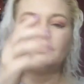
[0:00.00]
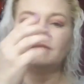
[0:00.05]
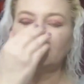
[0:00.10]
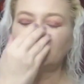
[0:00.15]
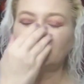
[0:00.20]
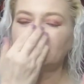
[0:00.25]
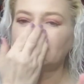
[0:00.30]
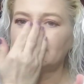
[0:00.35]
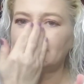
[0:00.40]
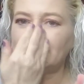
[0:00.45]

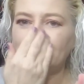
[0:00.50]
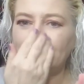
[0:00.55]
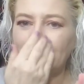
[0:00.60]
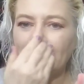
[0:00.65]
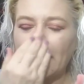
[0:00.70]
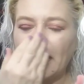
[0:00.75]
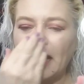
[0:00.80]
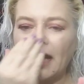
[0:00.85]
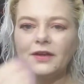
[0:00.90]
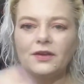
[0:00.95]
this is
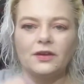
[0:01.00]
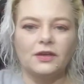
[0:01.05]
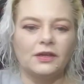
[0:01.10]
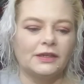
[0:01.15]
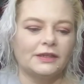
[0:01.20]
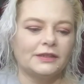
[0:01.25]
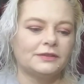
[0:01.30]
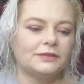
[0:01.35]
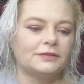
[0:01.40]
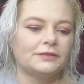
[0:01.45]
the
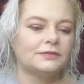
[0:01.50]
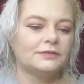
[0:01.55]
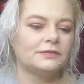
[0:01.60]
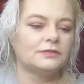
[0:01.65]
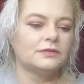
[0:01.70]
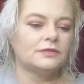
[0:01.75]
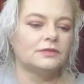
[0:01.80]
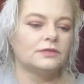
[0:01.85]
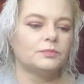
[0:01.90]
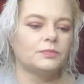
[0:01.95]
ion,
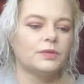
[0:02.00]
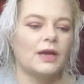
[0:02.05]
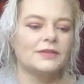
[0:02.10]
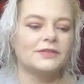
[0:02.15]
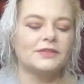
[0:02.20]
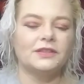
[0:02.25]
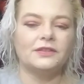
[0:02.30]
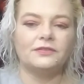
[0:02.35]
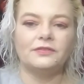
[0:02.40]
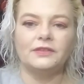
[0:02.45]

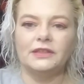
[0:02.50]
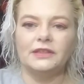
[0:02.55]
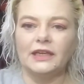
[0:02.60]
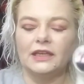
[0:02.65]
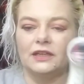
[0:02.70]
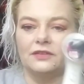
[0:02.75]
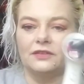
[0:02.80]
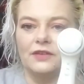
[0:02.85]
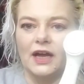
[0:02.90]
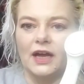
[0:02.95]
positive and
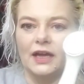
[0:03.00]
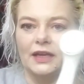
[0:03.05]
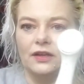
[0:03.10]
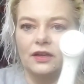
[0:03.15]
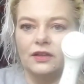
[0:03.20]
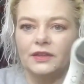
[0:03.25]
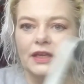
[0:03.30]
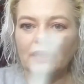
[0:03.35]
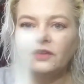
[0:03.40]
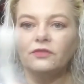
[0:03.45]
negative
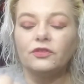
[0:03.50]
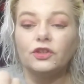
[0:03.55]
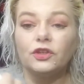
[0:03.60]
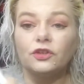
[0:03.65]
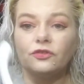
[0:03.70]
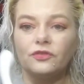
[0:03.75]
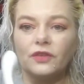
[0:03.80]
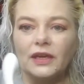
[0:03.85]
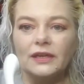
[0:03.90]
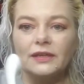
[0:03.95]
ion thing for
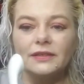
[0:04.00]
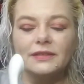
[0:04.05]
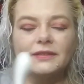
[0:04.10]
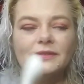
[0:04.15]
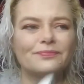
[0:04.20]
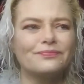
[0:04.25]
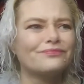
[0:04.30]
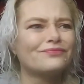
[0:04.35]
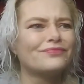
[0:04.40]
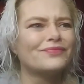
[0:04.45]
your face.
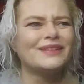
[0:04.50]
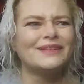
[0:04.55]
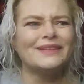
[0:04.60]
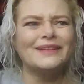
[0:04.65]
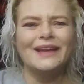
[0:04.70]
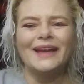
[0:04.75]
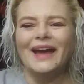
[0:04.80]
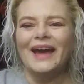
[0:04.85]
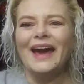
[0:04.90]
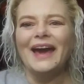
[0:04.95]

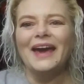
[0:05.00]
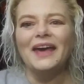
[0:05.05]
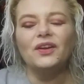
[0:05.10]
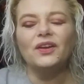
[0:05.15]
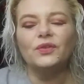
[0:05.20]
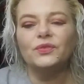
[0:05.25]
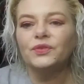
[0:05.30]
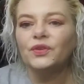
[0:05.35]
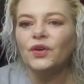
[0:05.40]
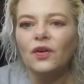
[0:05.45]
I
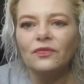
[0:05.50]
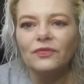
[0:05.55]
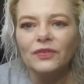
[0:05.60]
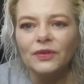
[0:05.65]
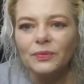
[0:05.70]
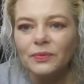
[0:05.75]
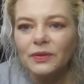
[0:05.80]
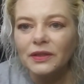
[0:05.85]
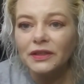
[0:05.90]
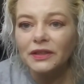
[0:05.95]
don't know if
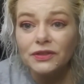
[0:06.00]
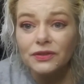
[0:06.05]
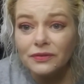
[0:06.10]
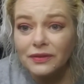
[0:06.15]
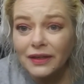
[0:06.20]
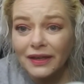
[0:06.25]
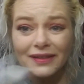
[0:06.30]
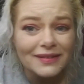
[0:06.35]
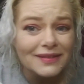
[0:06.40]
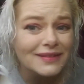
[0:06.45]
it works. You
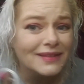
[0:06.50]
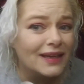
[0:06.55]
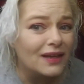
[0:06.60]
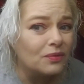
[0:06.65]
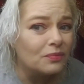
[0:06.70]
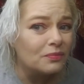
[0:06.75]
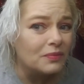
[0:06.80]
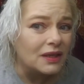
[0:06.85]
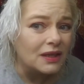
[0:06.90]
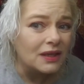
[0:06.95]
guys
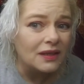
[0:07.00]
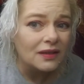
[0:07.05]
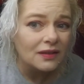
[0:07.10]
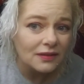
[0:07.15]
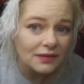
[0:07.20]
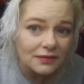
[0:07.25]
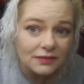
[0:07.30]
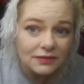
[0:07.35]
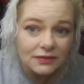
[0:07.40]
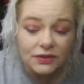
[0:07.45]
tell me.
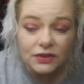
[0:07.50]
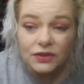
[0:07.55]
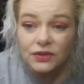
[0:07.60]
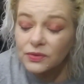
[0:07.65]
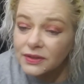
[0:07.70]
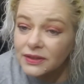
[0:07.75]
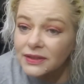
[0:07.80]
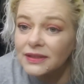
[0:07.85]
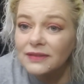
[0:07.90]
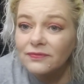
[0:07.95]
Do
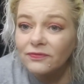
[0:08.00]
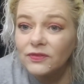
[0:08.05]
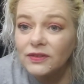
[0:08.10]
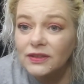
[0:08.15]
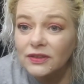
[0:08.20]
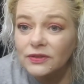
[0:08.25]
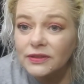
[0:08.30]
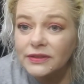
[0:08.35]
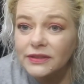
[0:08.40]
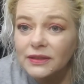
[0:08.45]
you see a
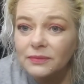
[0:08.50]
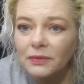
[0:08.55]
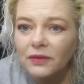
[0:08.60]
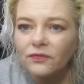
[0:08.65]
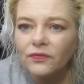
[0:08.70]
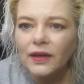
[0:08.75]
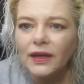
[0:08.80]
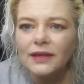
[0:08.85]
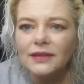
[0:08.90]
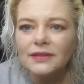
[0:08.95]
difference in my
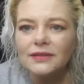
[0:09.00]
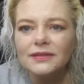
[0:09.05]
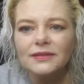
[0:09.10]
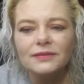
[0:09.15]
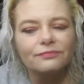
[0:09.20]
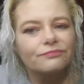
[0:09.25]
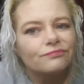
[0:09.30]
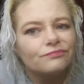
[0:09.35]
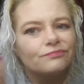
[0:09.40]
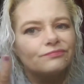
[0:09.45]
face?